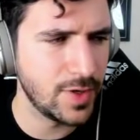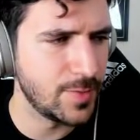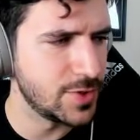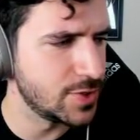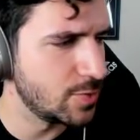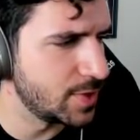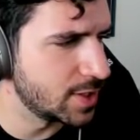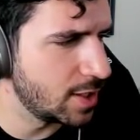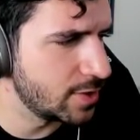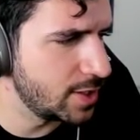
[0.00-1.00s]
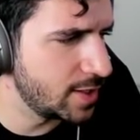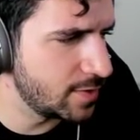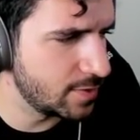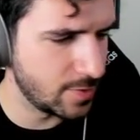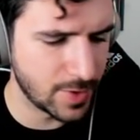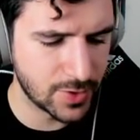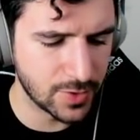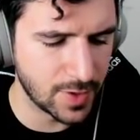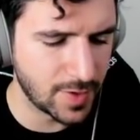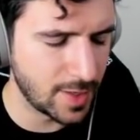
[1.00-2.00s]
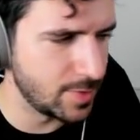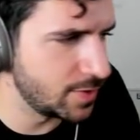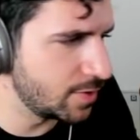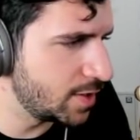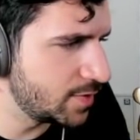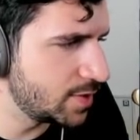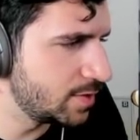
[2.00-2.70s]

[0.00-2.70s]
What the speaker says: Let me just open a calculator to make sure that I'm not crazy.